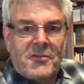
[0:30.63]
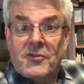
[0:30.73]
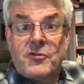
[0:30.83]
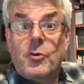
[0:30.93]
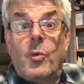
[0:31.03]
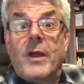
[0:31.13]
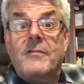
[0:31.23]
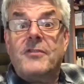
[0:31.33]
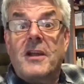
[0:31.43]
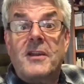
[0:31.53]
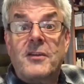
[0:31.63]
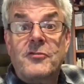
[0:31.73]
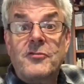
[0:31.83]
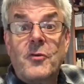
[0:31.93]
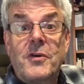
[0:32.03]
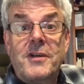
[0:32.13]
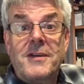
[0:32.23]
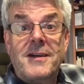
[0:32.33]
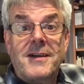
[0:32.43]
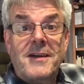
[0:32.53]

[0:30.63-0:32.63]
this new way of telling a story,